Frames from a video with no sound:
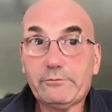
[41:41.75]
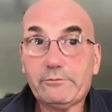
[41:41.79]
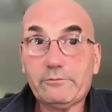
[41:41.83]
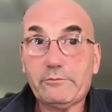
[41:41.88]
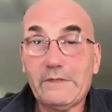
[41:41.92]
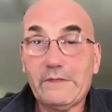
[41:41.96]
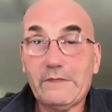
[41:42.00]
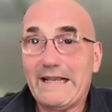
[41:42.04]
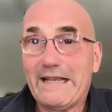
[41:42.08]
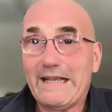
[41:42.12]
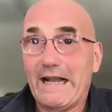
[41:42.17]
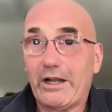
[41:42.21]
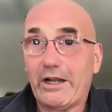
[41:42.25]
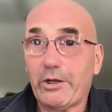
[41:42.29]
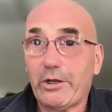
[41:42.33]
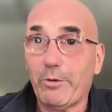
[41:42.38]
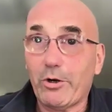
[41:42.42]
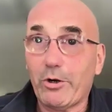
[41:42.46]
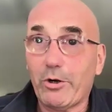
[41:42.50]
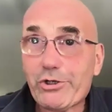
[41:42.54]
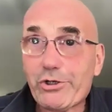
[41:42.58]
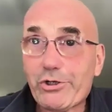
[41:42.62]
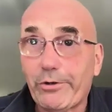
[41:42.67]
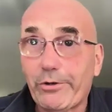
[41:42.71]
he got
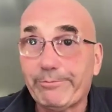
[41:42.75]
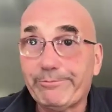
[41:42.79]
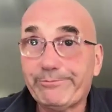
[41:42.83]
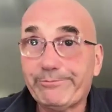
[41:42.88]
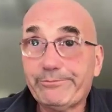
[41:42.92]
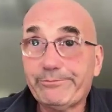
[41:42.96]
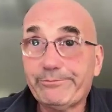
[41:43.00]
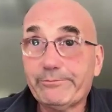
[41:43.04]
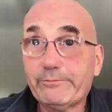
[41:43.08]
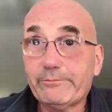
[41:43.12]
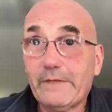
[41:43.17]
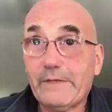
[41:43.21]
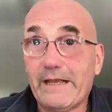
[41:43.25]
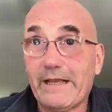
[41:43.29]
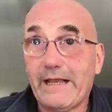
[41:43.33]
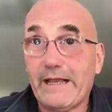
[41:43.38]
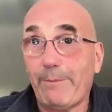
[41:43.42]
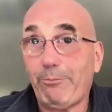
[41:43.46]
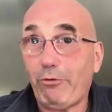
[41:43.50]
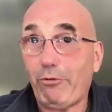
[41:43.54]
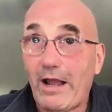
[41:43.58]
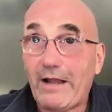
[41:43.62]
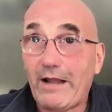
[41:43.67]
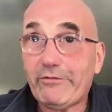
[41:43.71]
commercial. He got
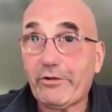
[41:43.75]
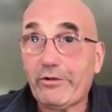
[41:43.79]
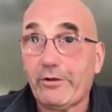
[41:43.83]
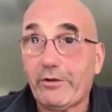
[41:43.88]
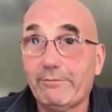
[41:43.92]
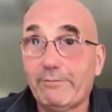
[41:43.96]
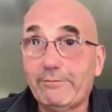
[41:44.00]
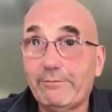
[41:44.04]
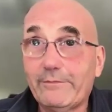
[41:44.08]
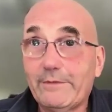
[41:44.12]
practical.